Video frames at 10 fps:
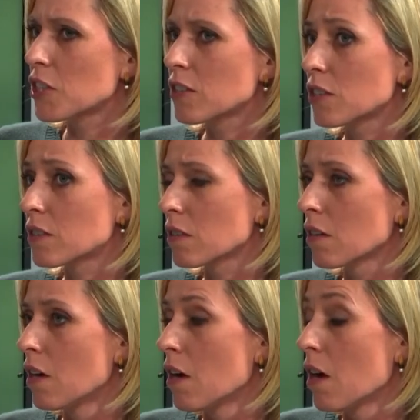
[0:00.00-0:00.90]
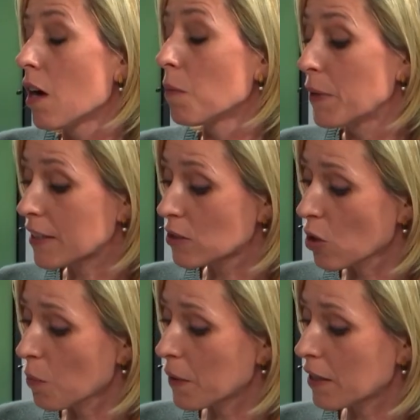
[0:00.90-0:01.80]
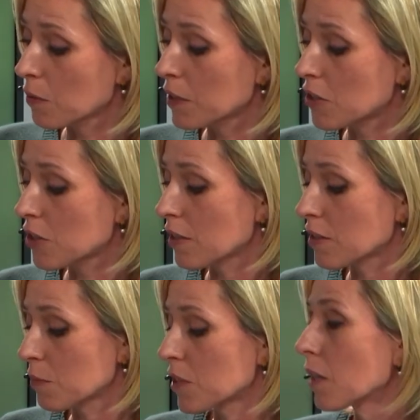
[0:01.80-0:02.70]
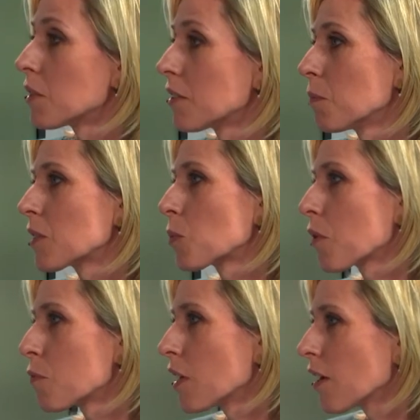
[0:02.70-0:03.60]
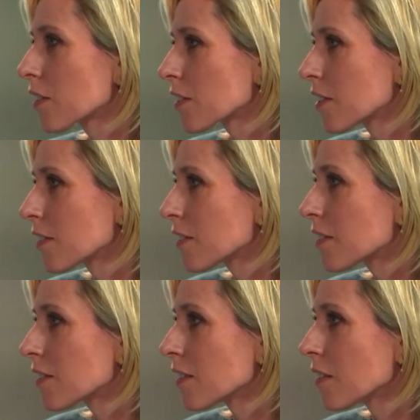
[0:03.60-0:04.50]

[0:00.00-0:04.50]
change is a a big topic which uh, sometimes is met with reluctance.